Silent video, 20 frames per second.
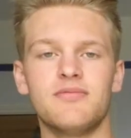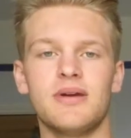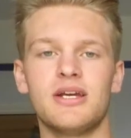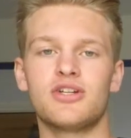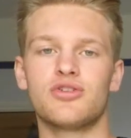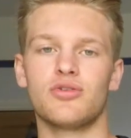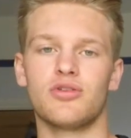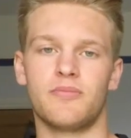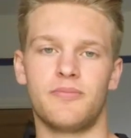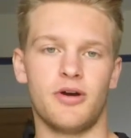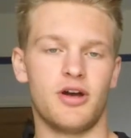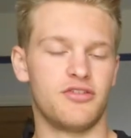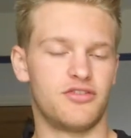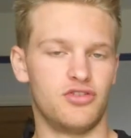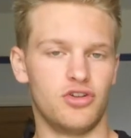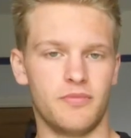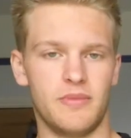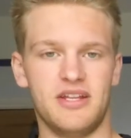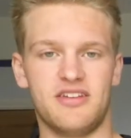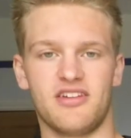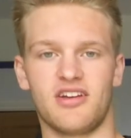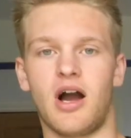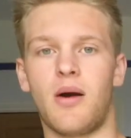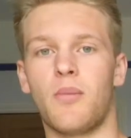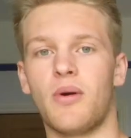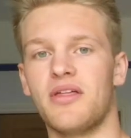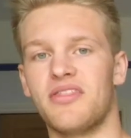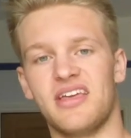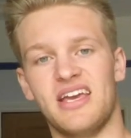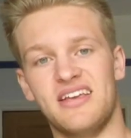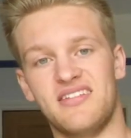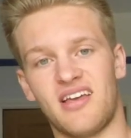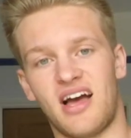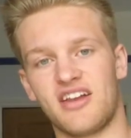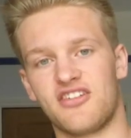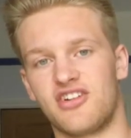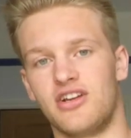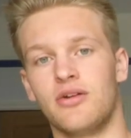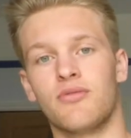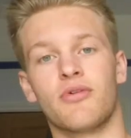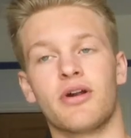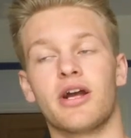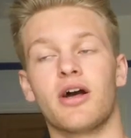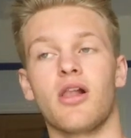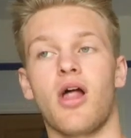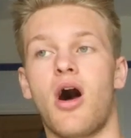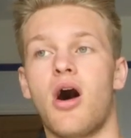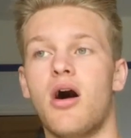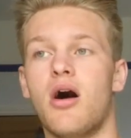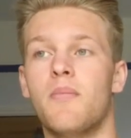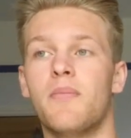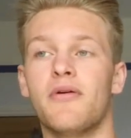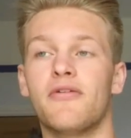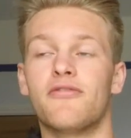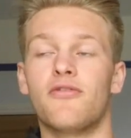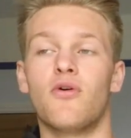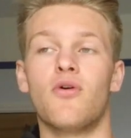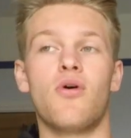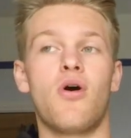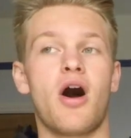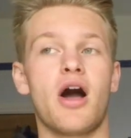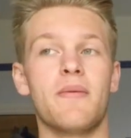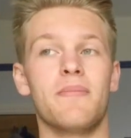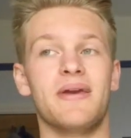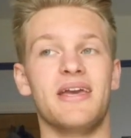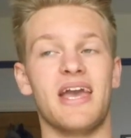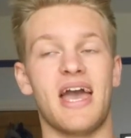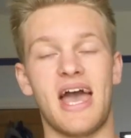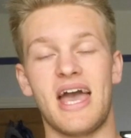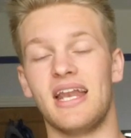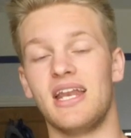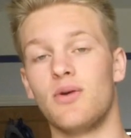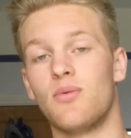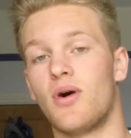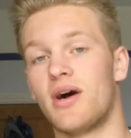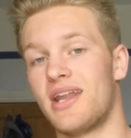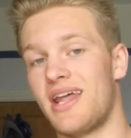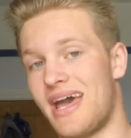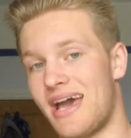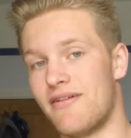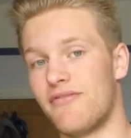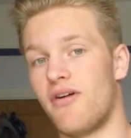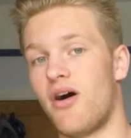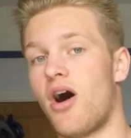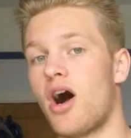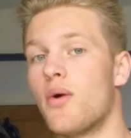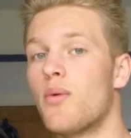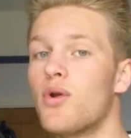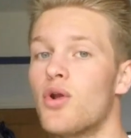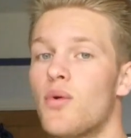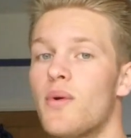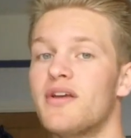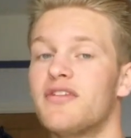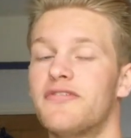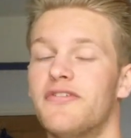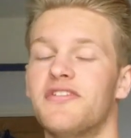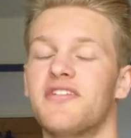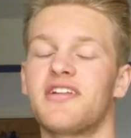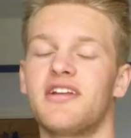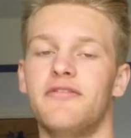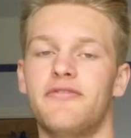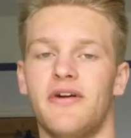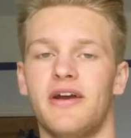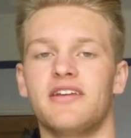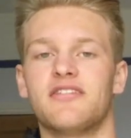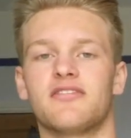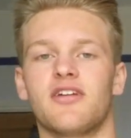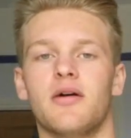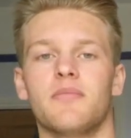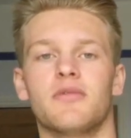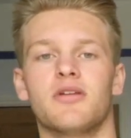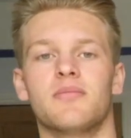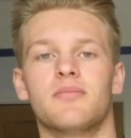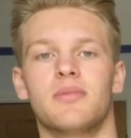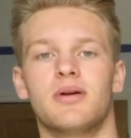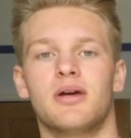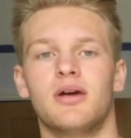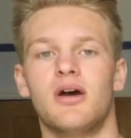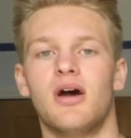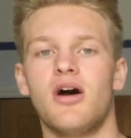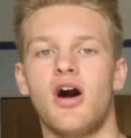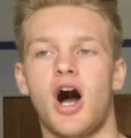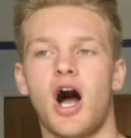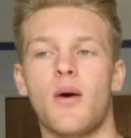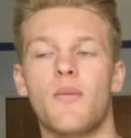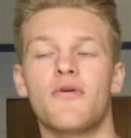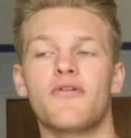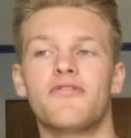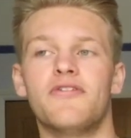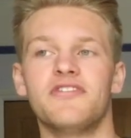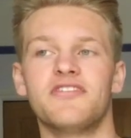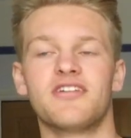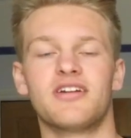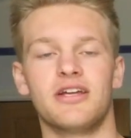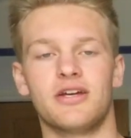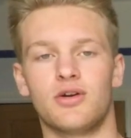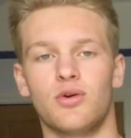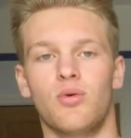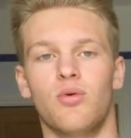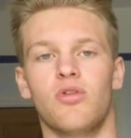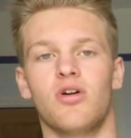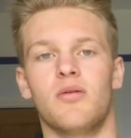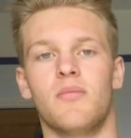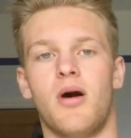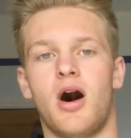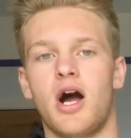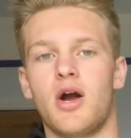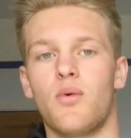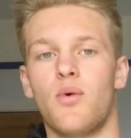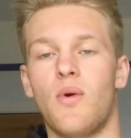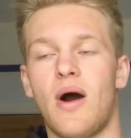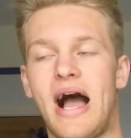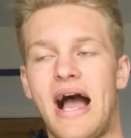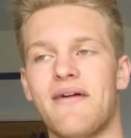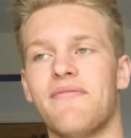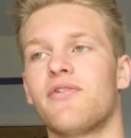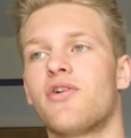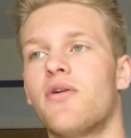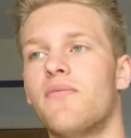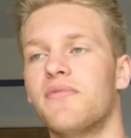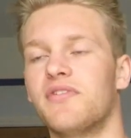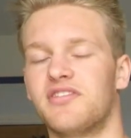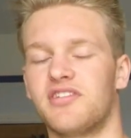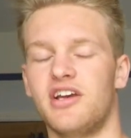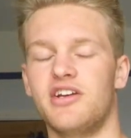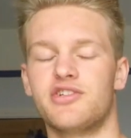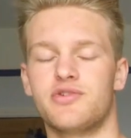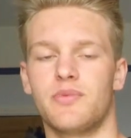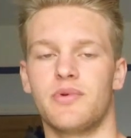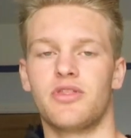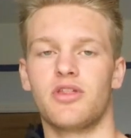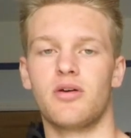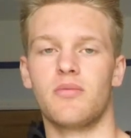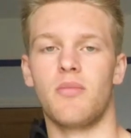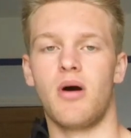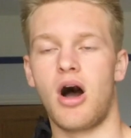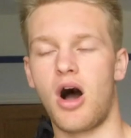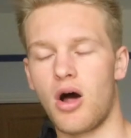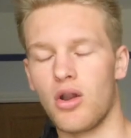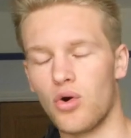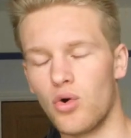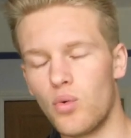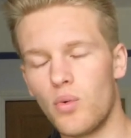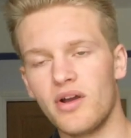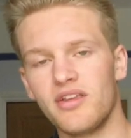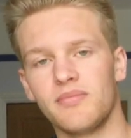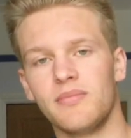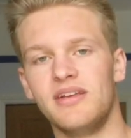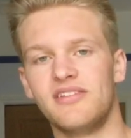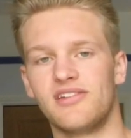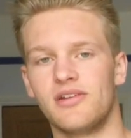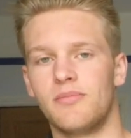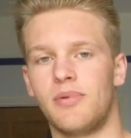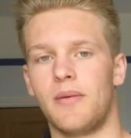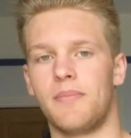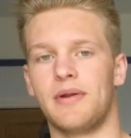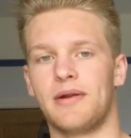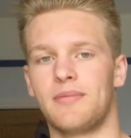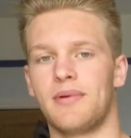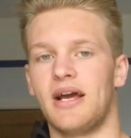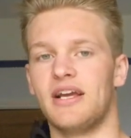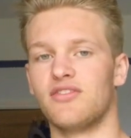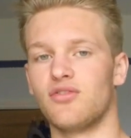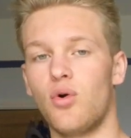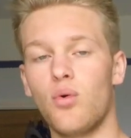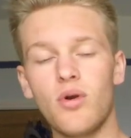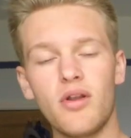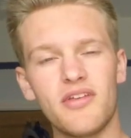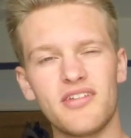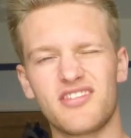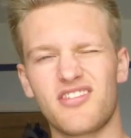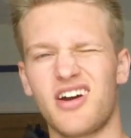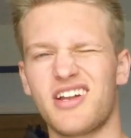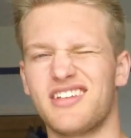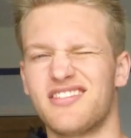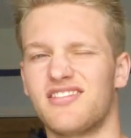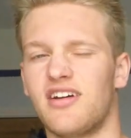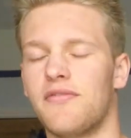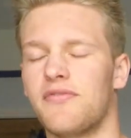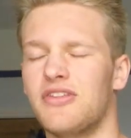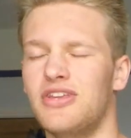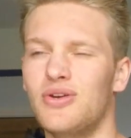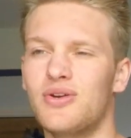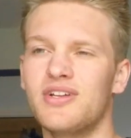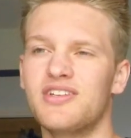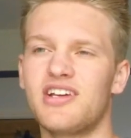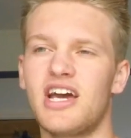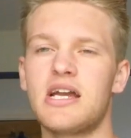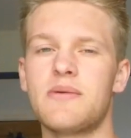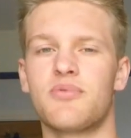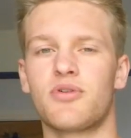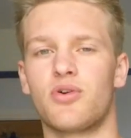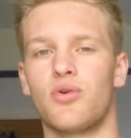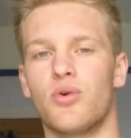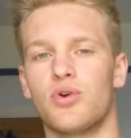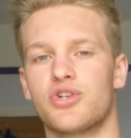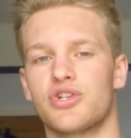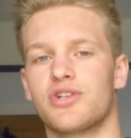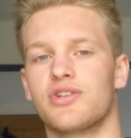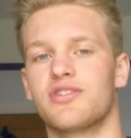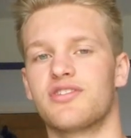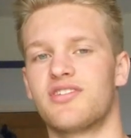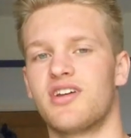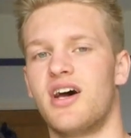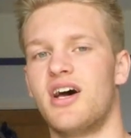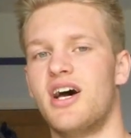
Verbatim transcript: make sure the person you're meeting up with is actually real. Before I meet anyone ever, I will always physically FaceTime them. I will physically call them. I will have a conversation with them. I'll always meet in a public place. All of this kind of stuff that you can take precautions